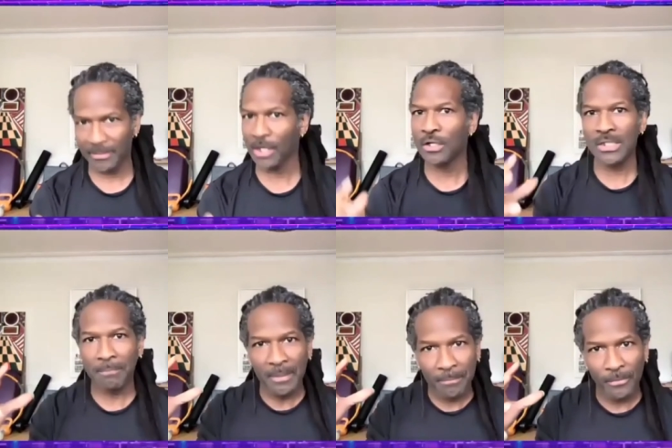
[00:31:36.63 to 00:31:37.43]
Those
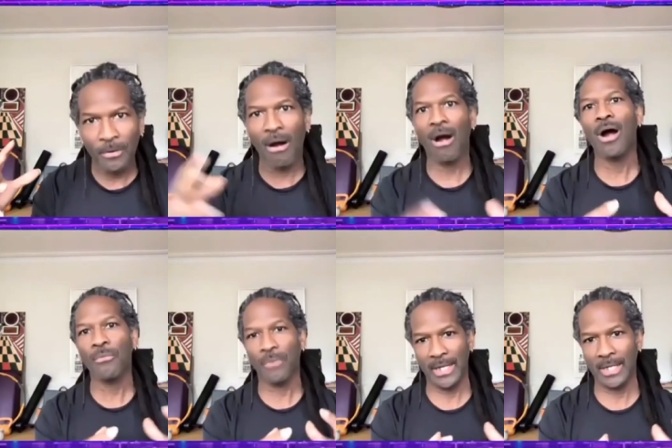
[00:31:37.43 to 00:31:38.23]
people
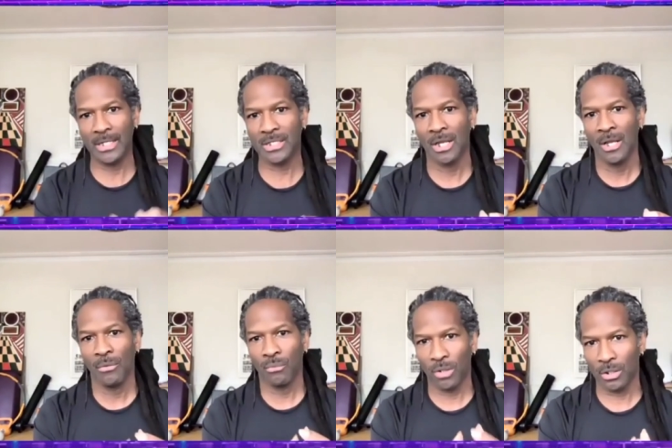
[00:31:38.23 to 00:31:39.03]
always
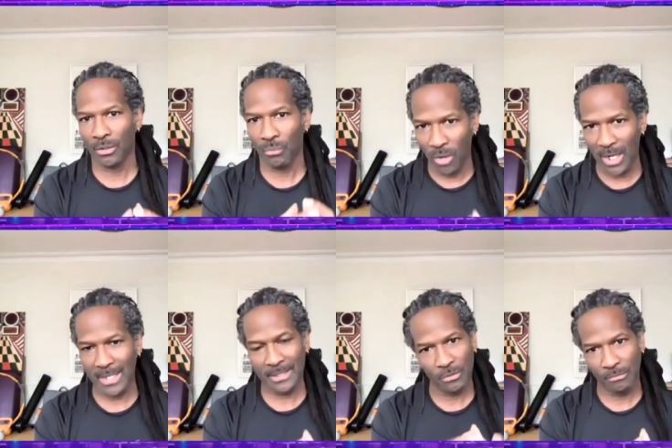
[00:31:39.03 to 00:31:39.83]
were the
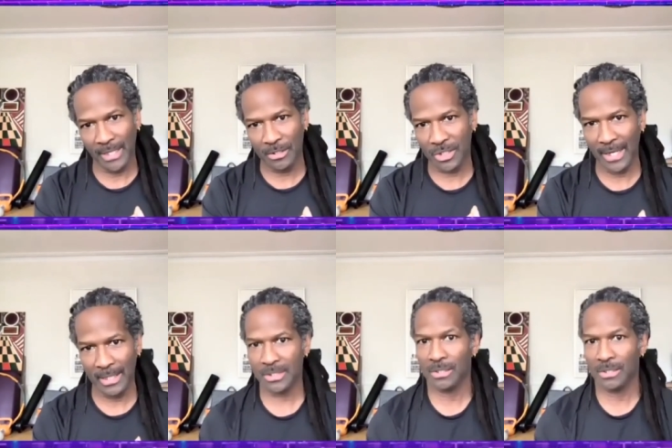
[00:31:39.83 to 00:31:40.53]
ones who made change.